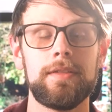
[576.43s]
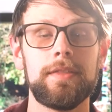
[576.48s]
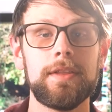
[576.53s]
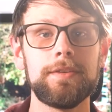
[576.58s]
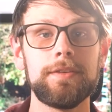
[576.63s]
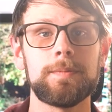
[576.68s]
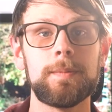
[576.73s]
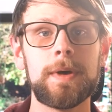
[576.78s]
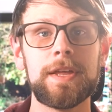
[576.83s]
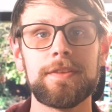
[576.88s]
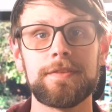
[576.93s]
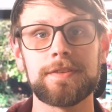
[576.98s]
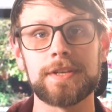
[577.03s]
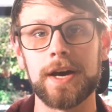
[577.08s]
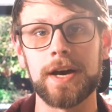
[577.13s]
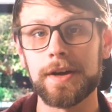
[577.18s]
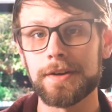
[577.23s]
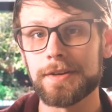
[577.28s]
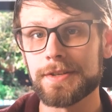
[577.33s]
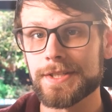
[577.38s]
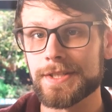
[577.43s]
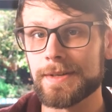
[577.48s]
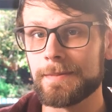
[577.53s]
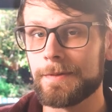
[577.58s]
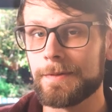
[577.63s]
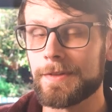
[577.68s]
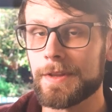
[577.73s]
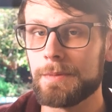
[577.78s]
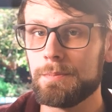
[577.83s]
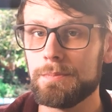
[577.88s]
This month, to honor
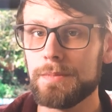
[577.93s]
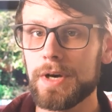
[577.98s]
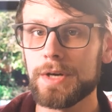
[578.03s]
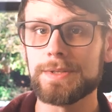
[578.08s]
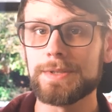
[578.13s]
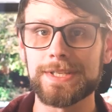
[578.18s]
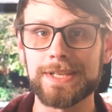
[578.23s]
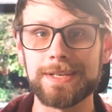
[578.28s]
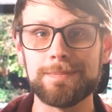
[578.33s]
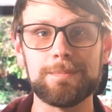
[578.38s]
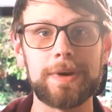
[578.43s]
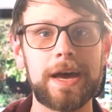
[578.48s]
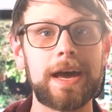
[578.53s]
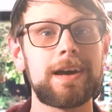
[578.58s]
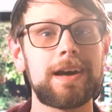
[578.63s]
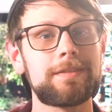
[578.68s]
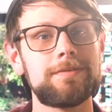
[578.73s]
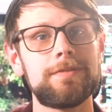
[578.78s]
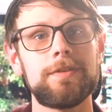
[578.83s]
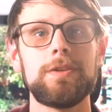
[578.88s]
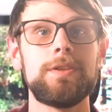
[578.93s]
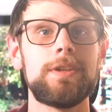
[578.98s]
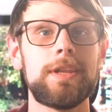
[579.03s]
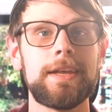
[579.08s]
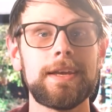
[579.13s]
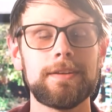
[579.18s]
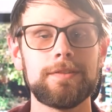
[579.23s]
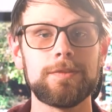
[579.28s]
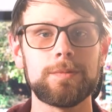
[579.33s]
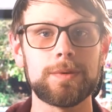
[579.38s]
some of the most
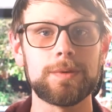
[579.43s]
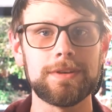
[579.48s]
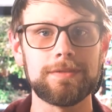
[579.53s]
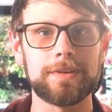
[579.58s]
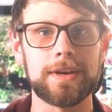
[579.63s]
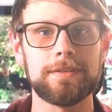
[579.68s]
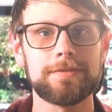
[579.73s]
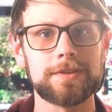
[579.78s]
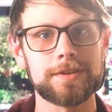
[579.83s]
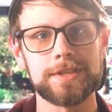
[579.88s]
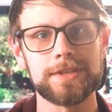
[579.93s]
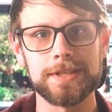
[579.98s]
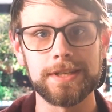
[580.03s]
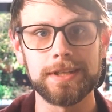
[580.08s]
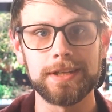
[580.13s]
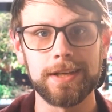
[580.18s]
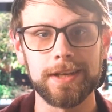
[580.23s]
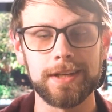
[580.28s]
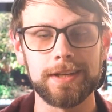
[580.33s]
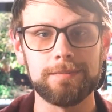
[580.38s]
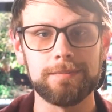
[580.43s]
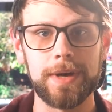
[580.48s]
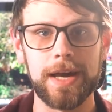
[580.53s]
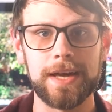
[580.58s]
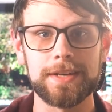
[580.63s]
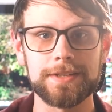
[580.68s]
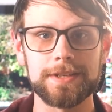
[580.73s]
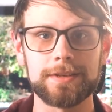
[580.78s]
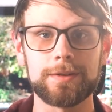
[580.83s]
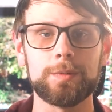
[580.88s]
impactful lands we have ever seen in
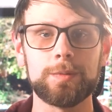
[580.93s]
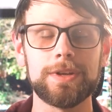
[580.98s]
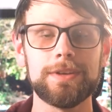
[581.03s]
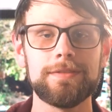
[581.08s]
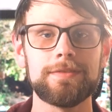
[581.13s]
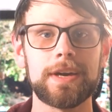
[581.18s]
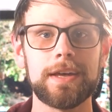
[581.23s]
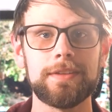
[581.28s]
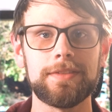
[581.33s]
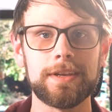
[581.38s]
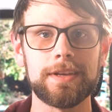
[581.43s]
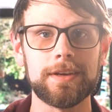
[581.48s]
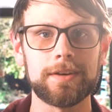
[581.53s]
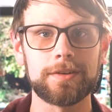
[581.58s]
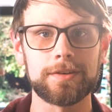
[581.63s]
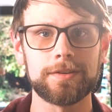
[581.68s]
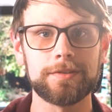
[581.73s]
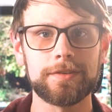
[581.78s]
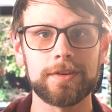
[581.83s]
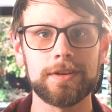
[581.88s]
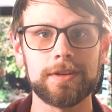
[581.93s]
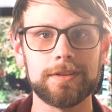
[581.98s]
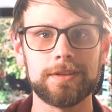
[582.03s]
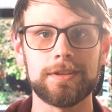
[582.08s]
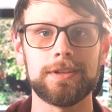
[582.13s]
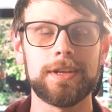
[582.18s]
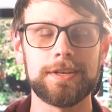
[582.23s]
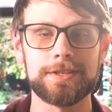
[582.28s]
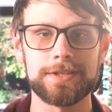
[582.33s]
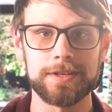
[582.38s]
Magic, we have got the
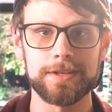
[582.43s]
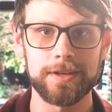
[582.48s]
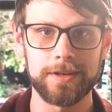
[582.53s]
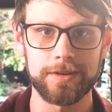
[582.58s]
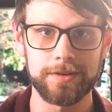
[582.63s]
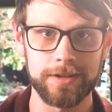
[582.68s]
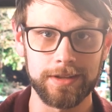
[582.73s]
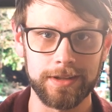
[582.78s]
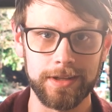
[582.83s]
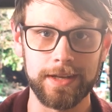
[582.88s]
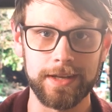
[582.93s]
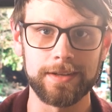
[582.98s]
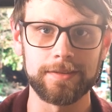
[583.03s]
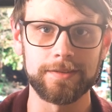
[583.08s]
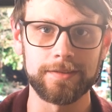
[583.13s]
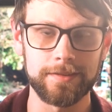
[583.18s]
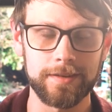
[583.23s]
Urza Legendary Land